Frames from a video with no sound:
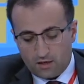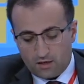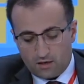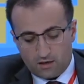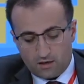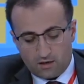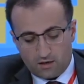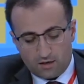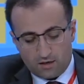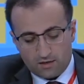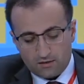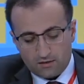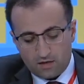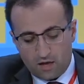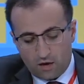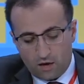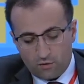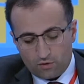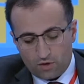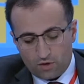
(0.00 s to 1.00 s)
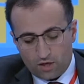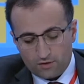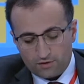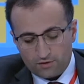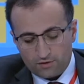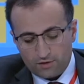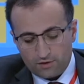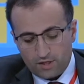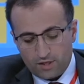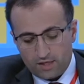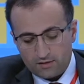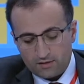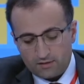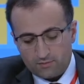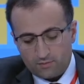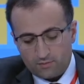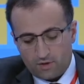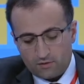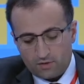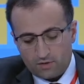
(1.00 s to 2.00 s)
and now country has
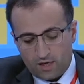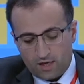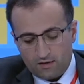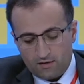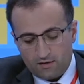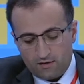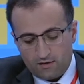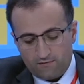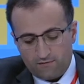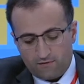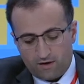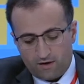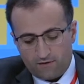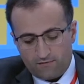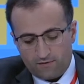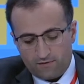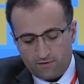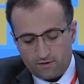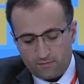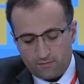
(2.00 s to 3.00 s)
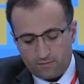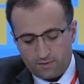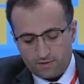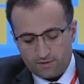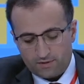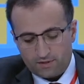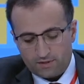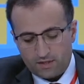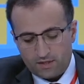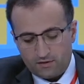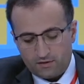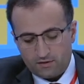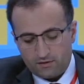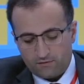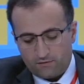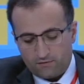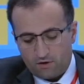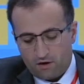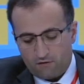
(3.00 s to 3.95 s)
about 85% of